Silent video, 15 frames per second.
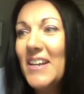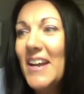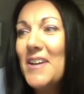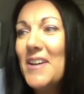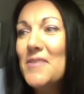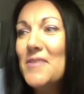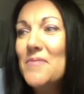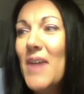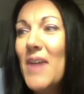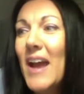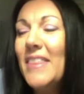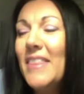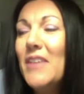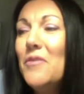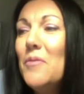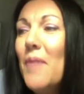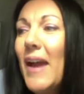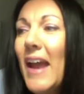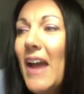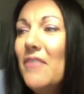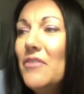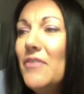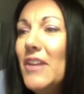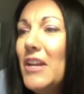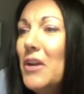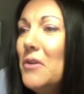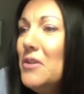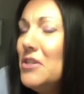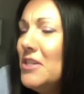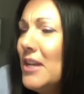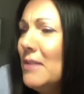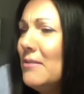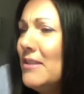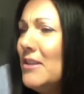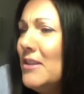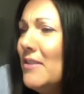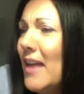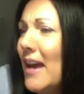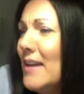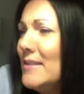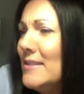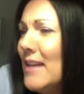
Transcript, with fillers: Um, I think we might have a video to share with you that has